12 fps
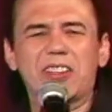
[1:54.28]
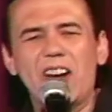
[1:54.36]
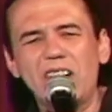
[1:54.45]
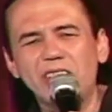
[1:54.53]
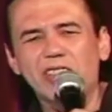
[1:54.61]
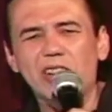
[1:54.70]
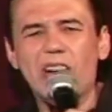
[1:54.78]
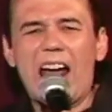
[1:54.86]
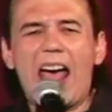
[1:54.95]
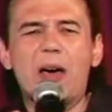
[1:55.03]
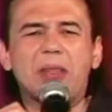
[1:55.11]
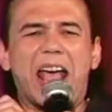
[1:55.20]
turns
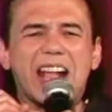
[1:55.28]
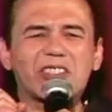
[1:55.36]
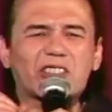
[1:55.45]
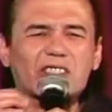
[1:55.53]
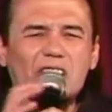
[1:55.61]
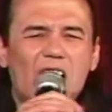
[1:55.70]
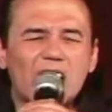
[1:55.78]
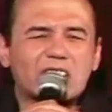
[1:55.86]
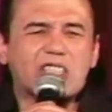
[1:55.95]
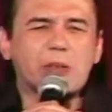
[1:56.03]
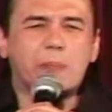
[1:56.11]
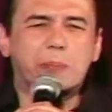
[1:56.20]
around and
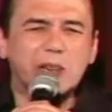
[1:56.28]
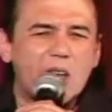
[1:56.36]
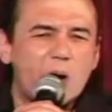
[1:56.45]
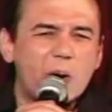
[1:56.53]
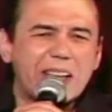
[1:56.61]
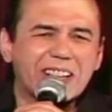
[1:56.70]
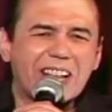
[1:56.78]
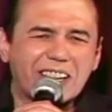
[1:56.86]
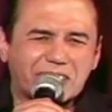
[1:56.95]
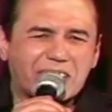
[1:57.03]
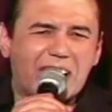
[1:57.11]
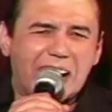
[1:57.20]
starts blowing the
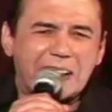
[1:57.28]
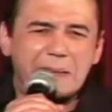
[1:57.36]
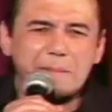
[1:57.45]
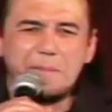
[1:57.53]
son.